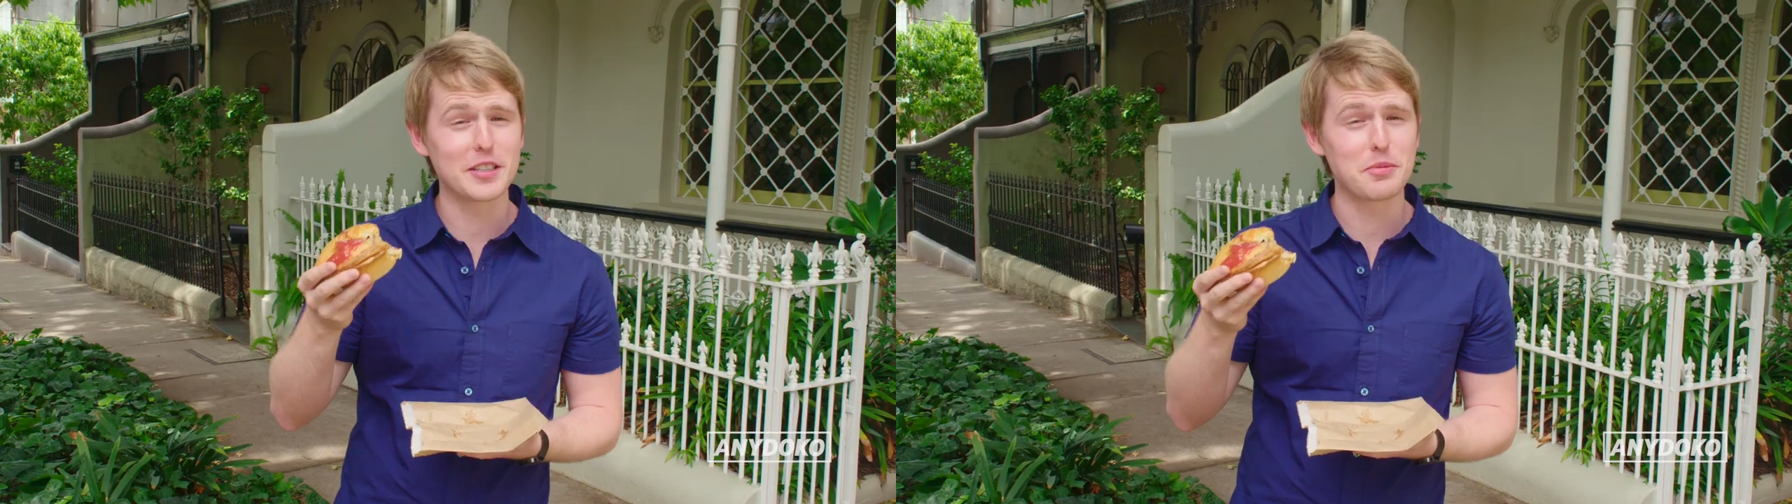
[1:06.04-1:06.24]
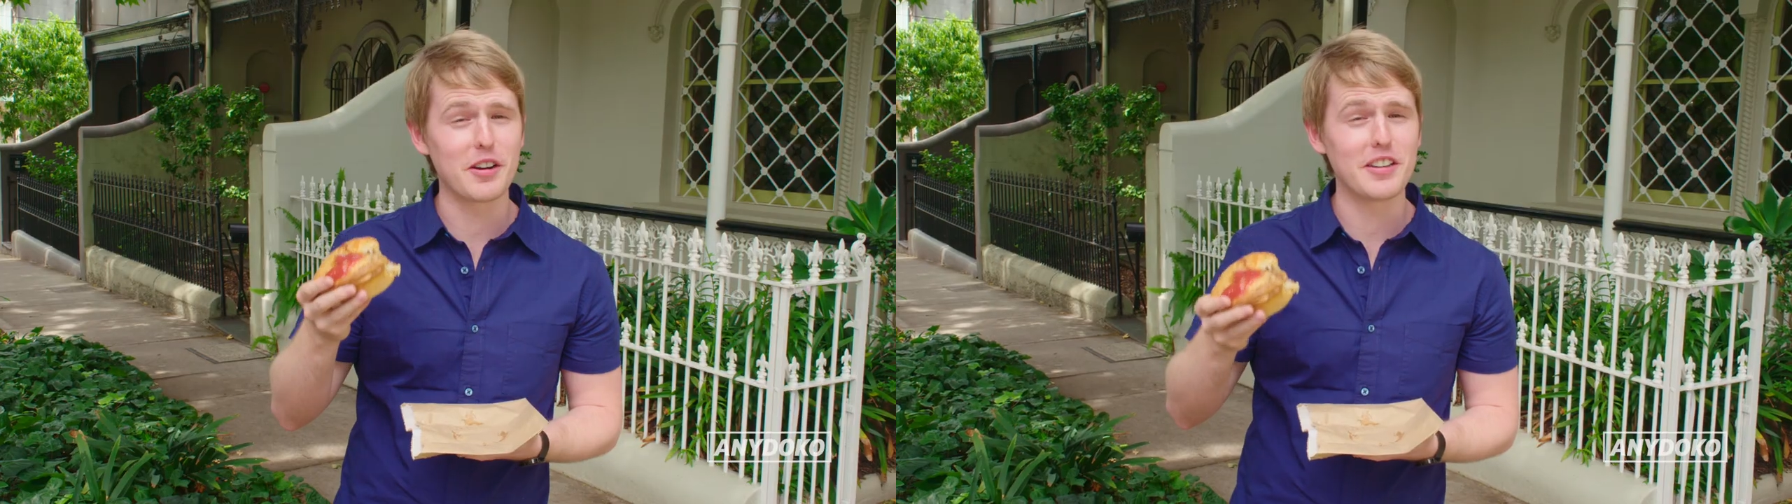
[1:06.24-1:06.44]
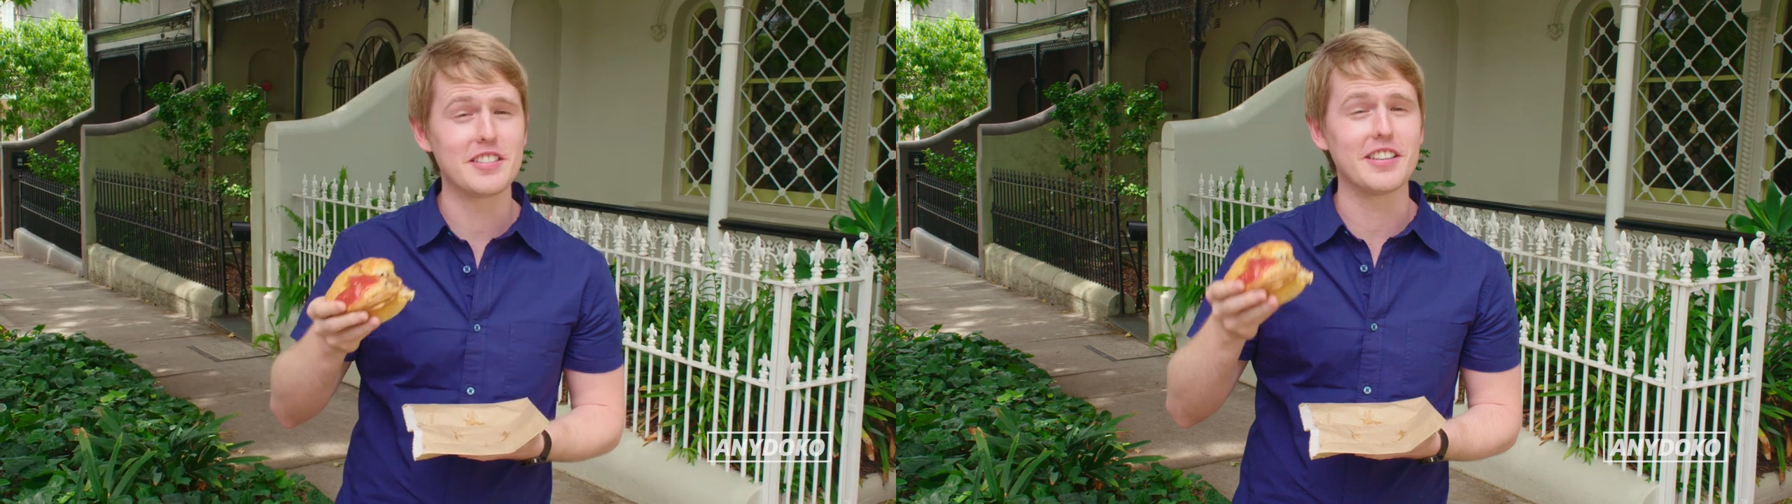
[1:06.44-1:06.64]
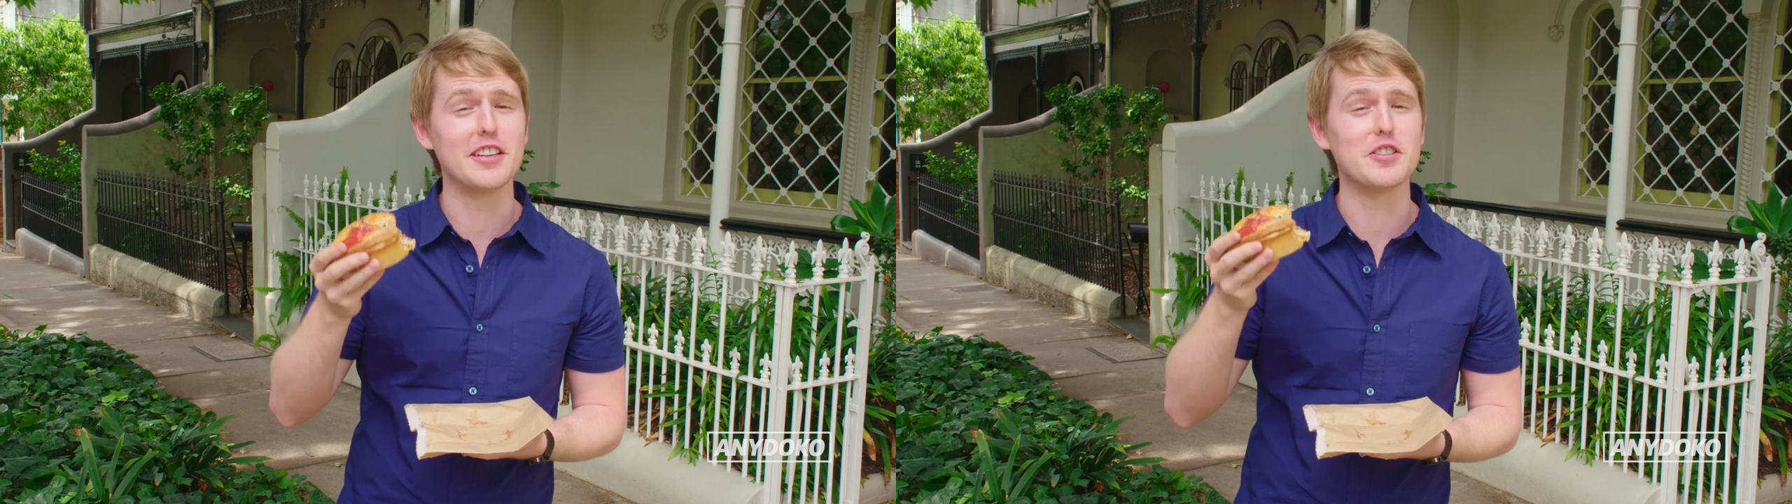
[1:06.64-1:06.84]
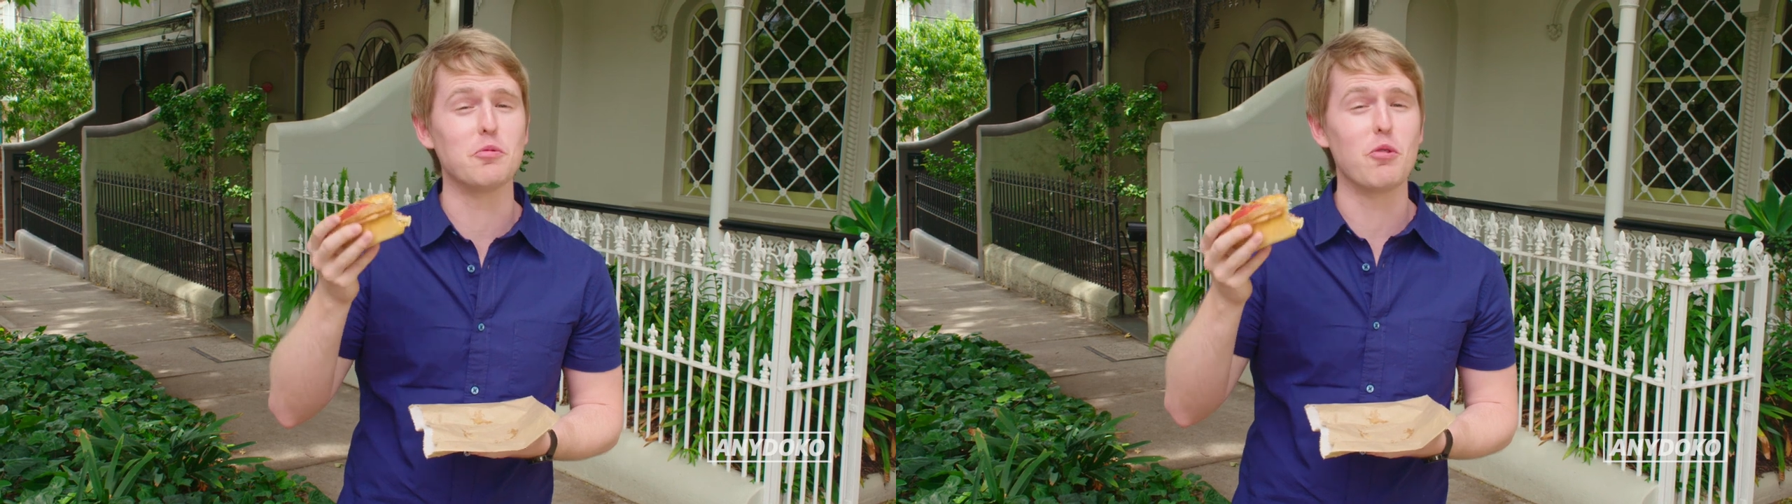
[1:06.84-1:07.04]
experience
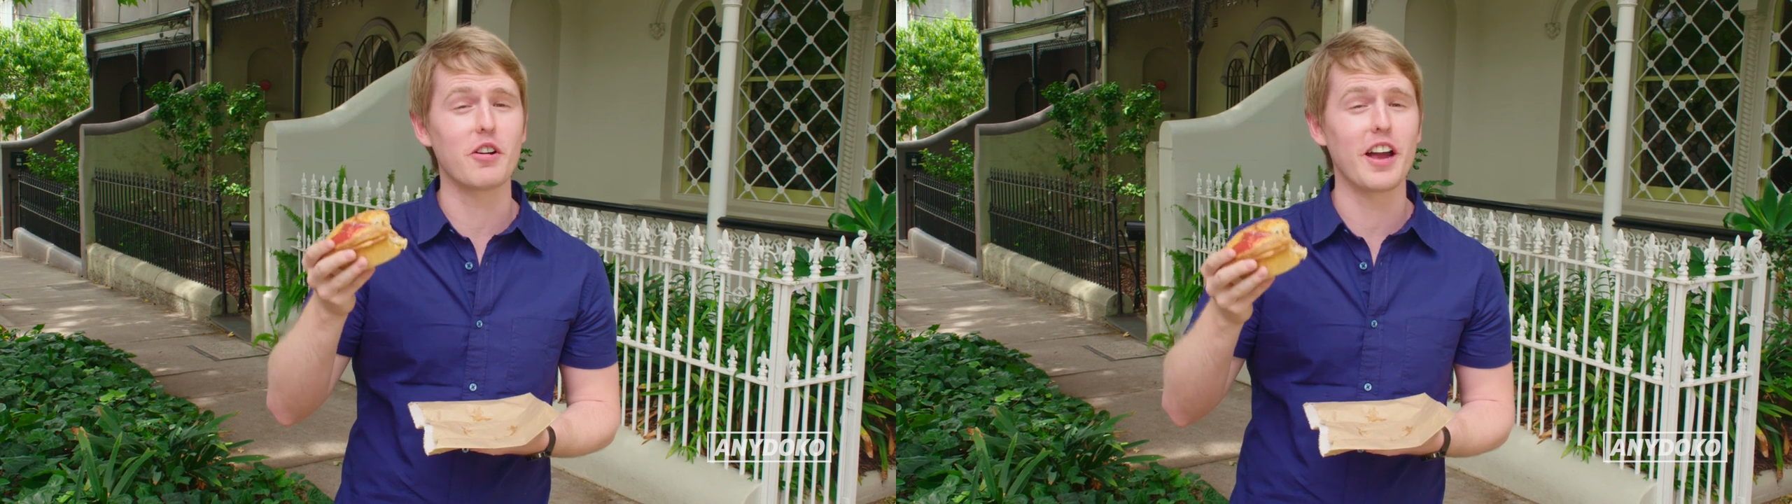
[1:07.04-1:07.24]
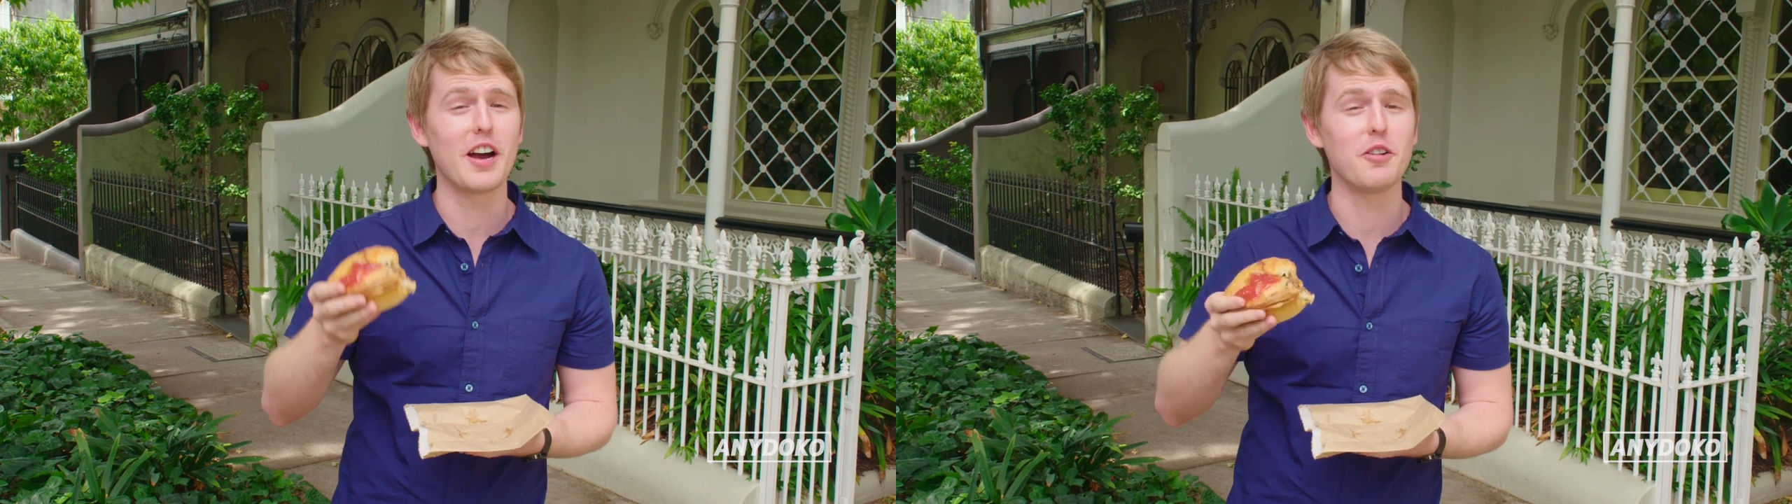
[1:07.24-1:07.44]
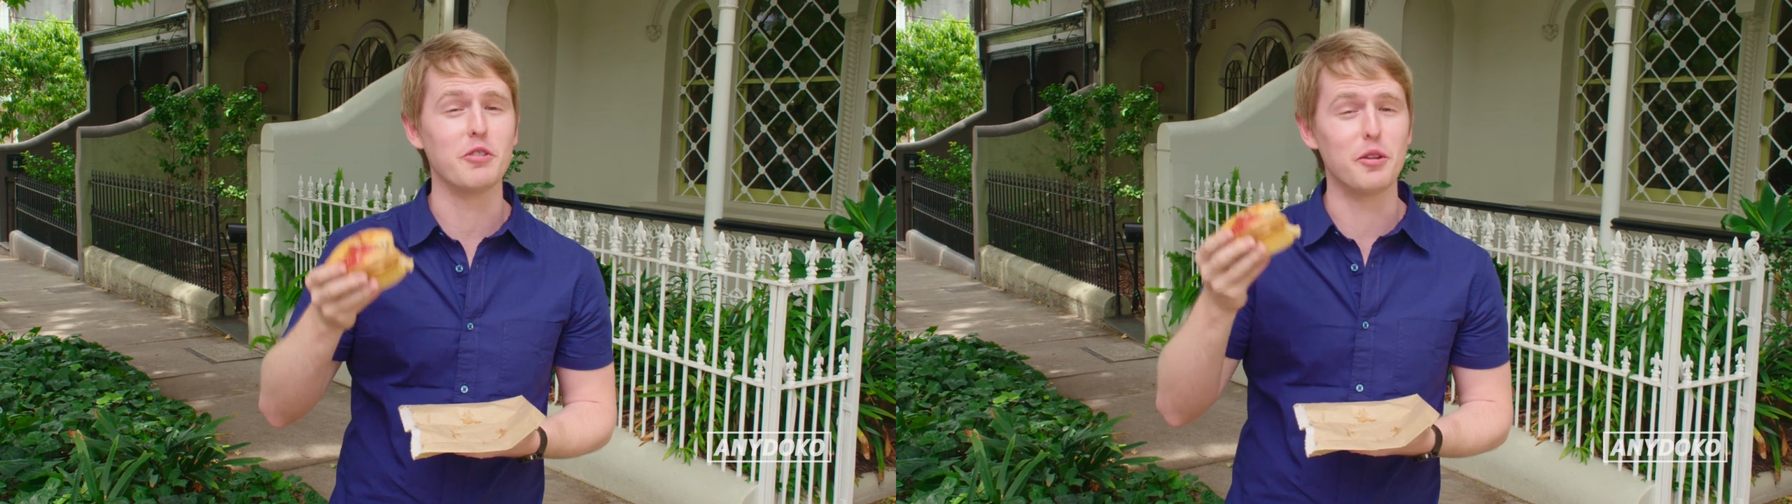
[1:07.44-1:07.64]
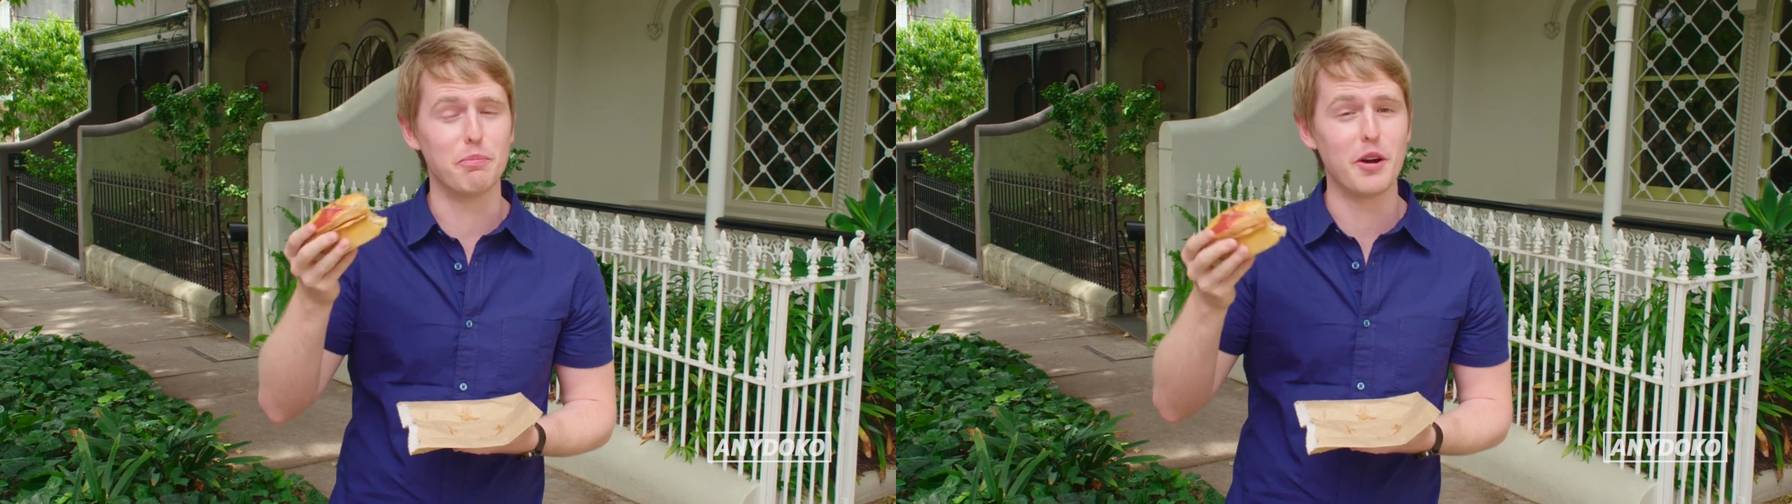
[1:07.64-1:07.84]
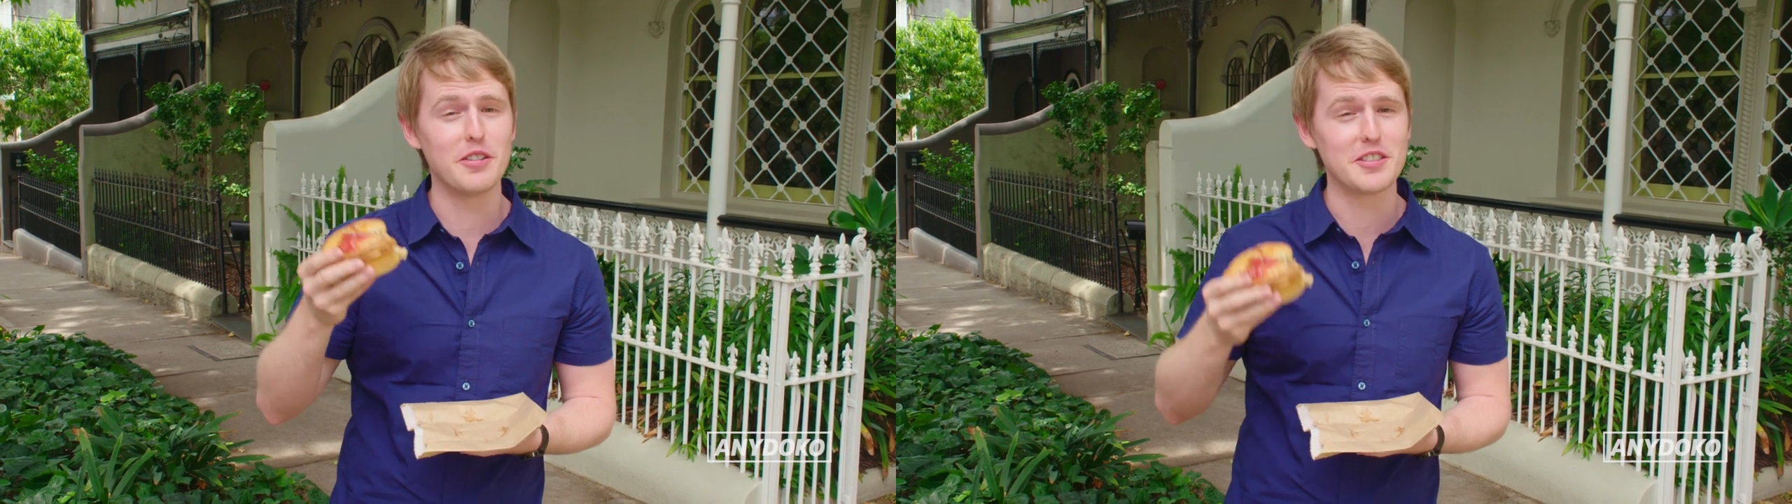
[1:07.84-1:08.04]
unless you walk out with
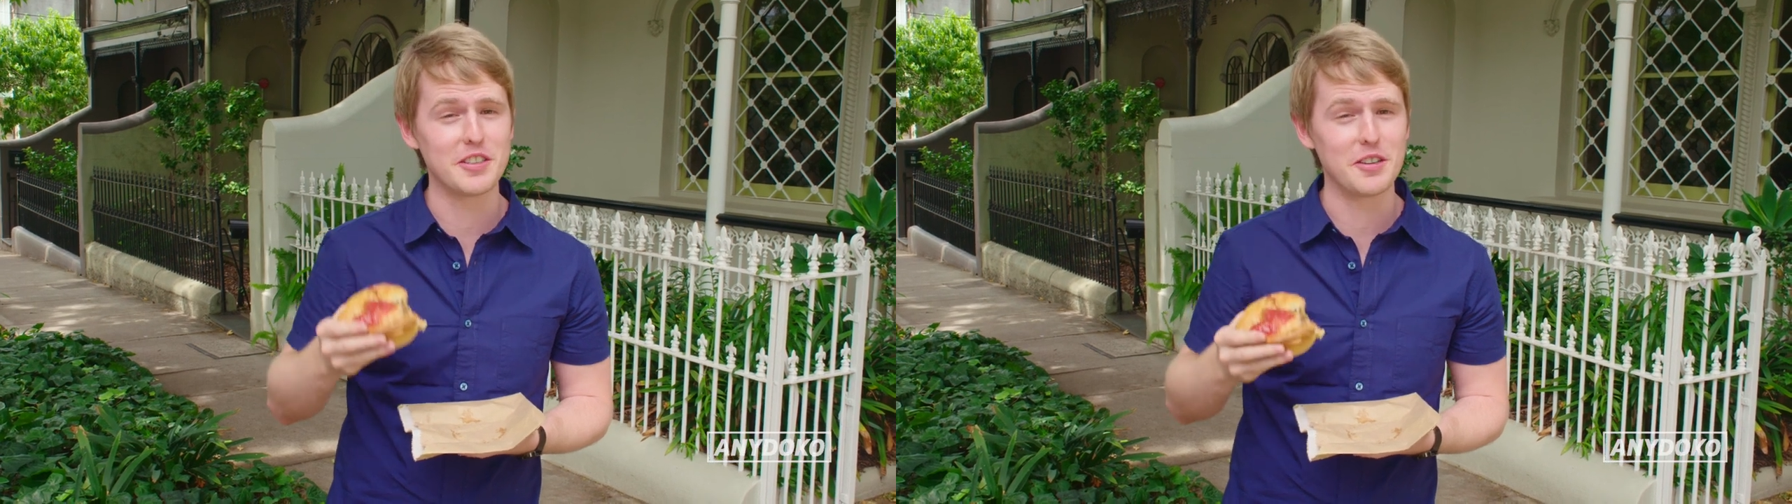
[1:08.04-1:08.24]
burns